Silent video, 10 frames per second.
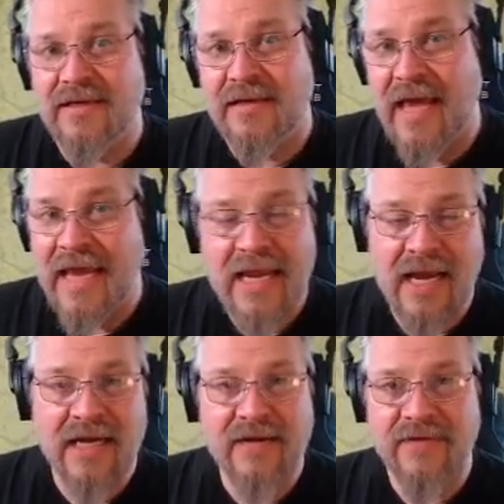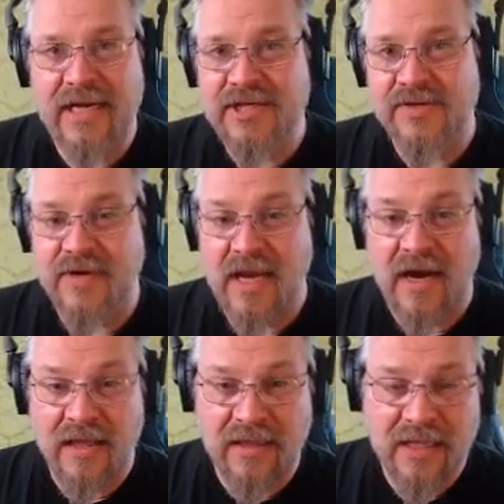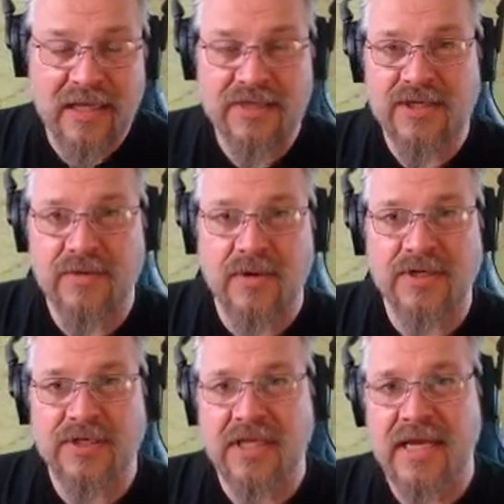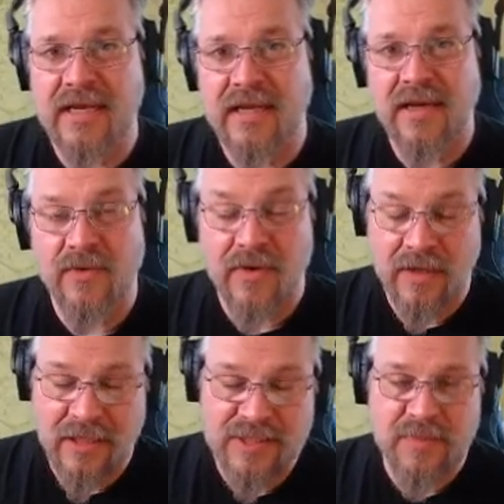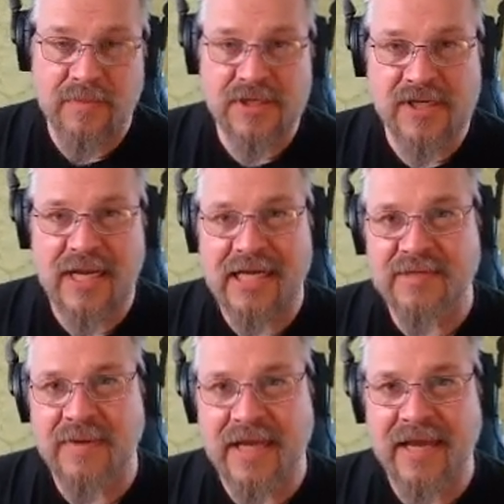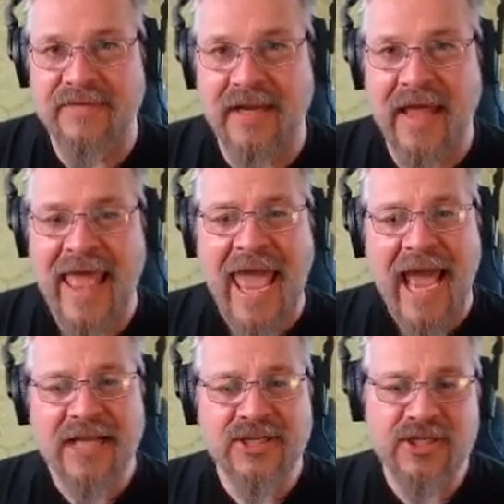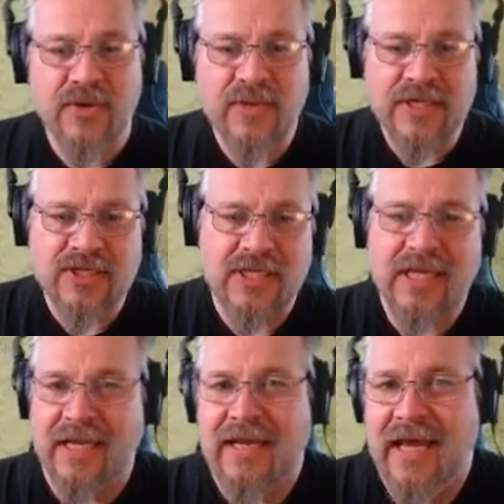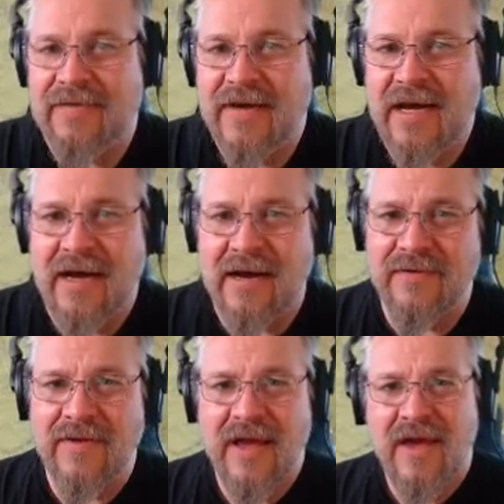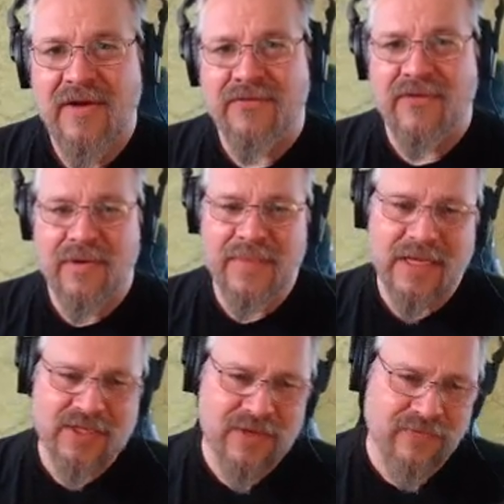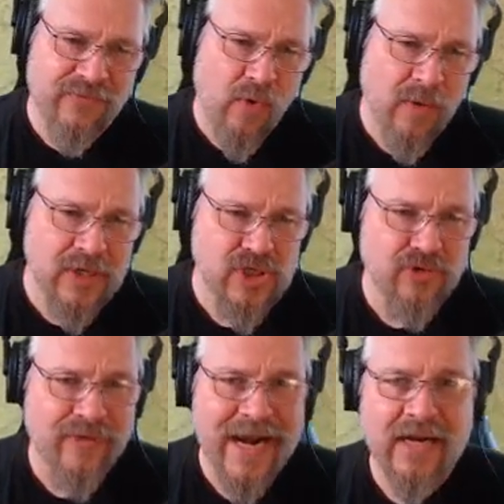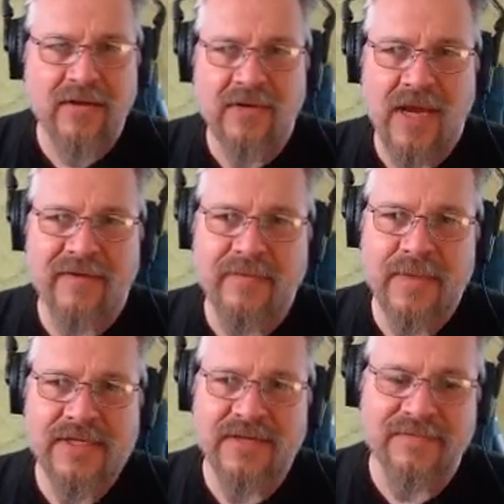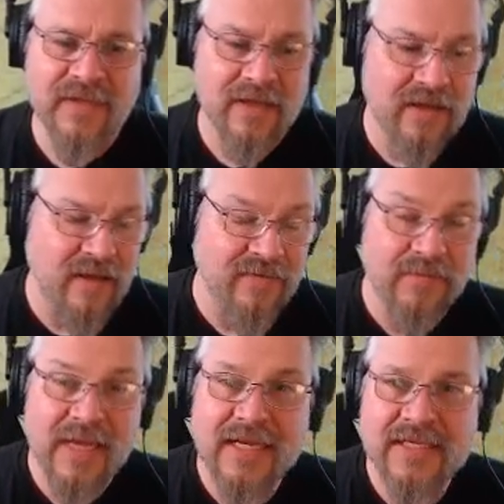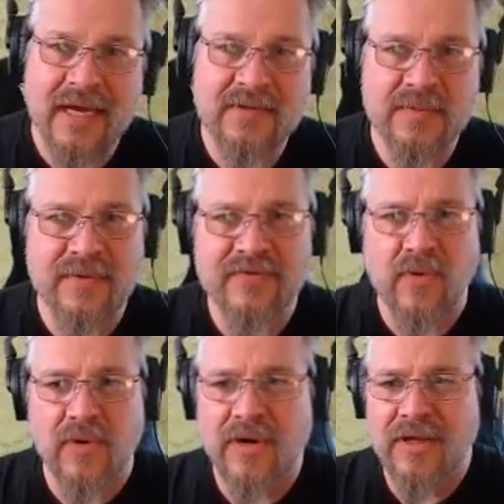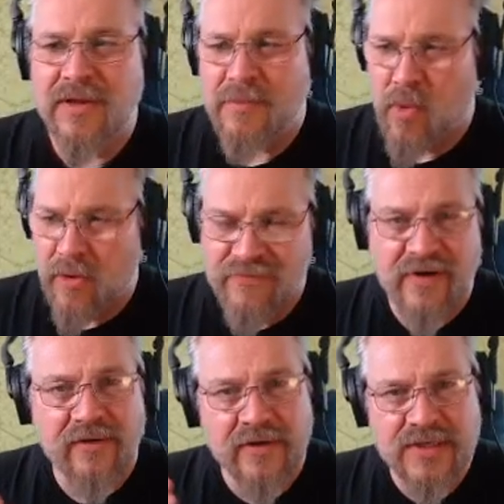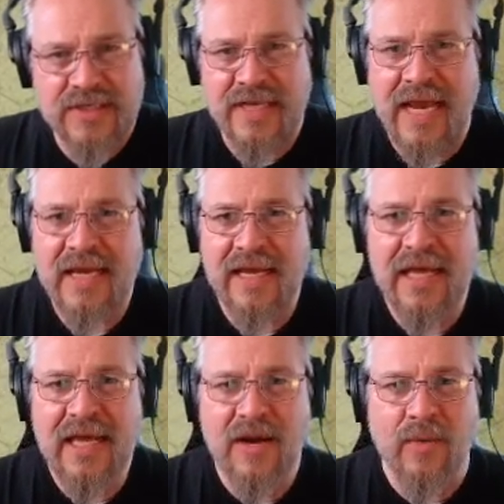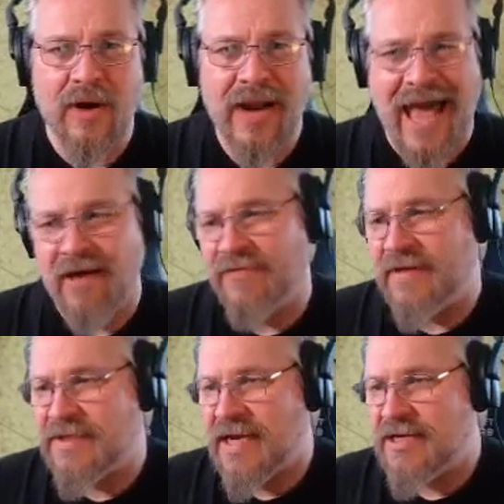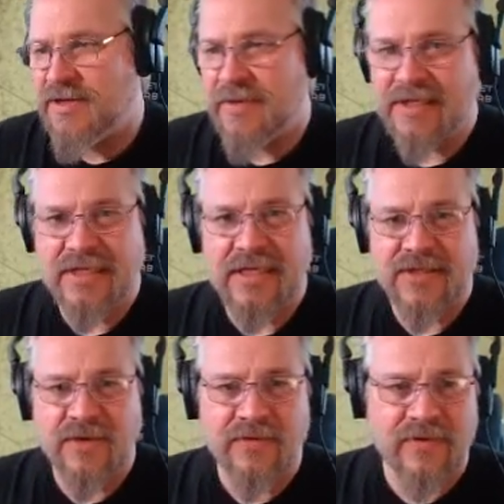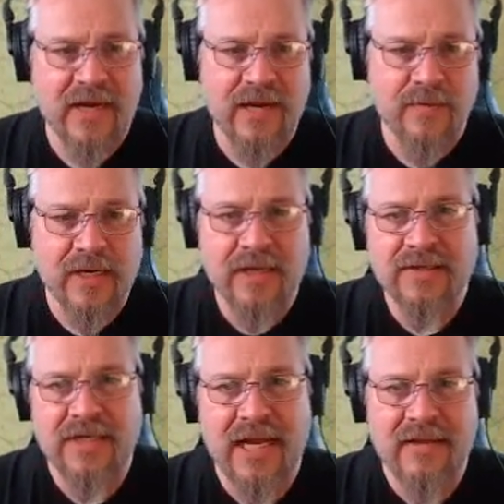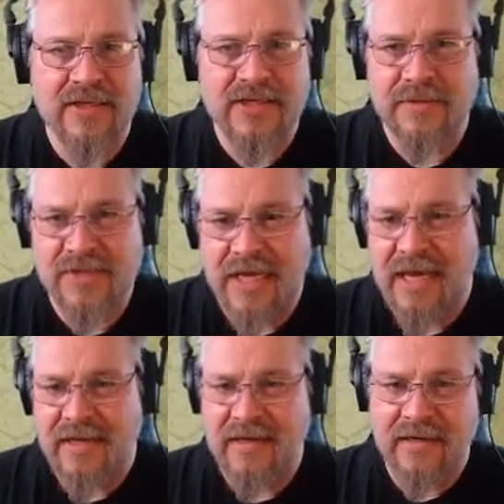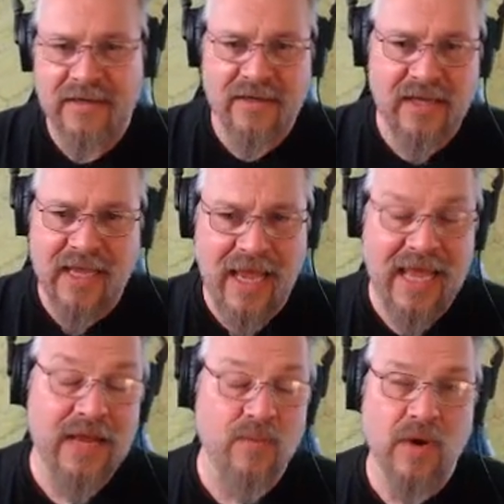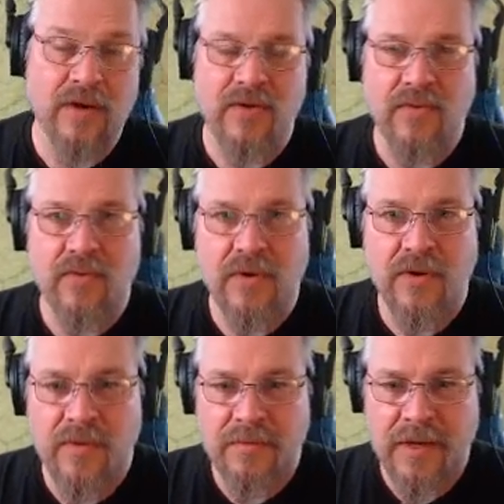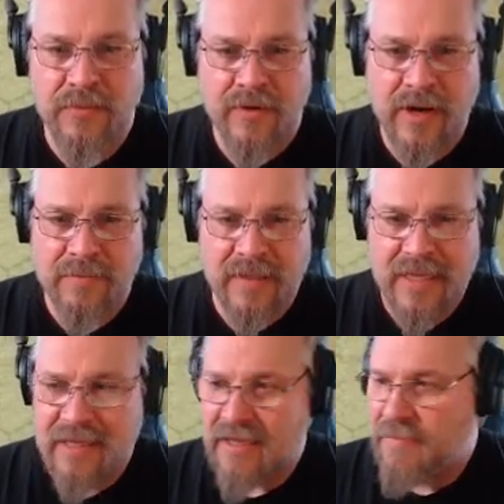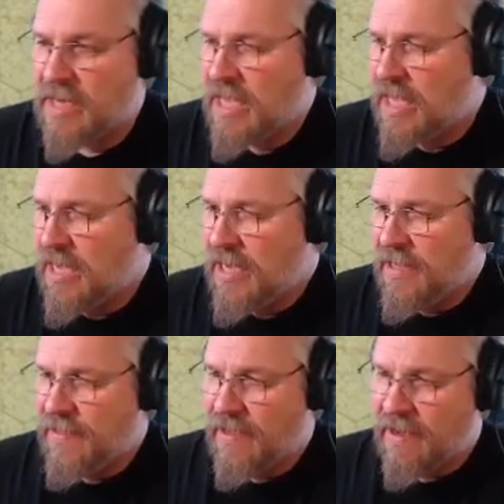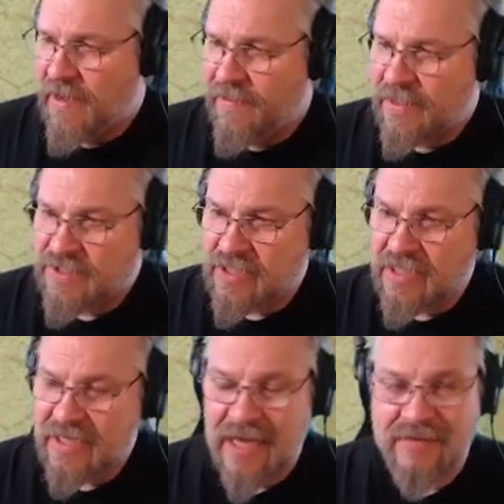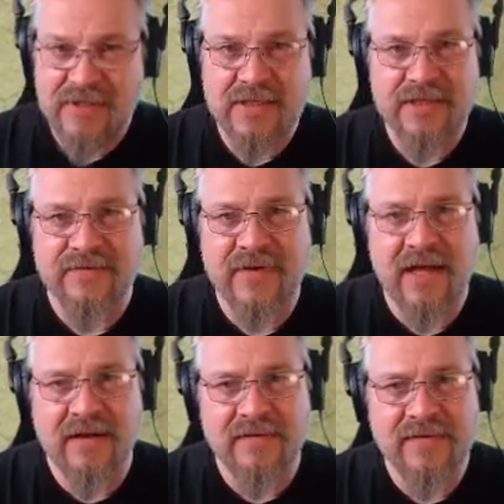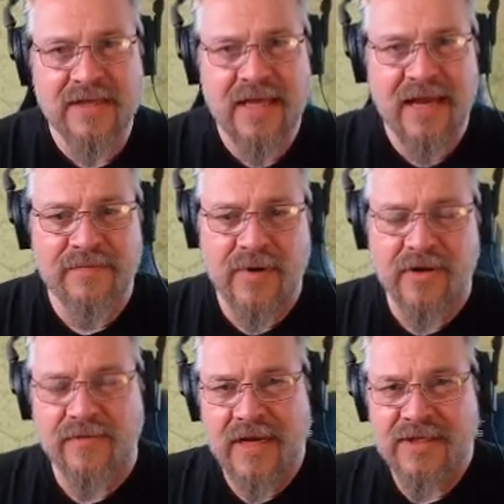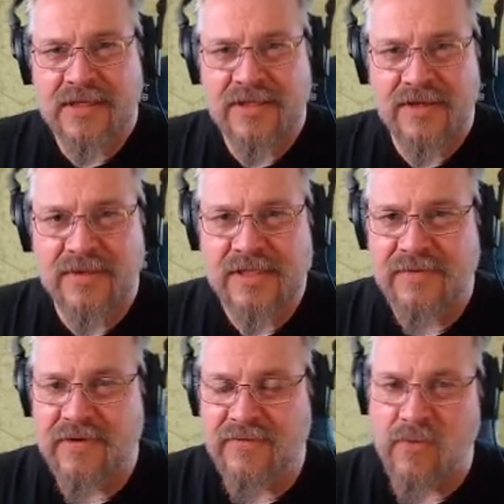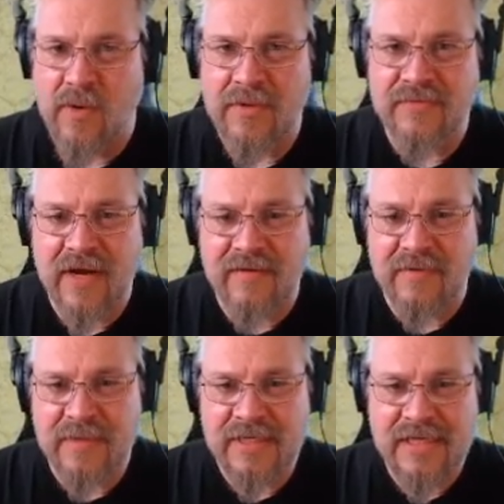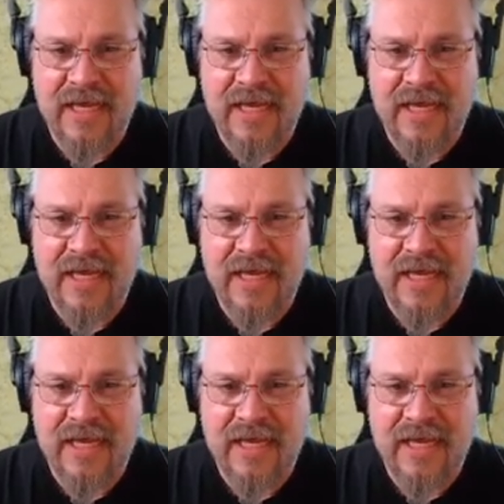any kind of an entry unless you are Slin, or unless permission has been given. And so the Slin have gone from this former tyrannical government of the many types before, in their more feral state, where alphas had to exist over anyone else and had to subjugate anyone who would be prey beneath them. The Slin have since evolved. They have progressed into a different form of government,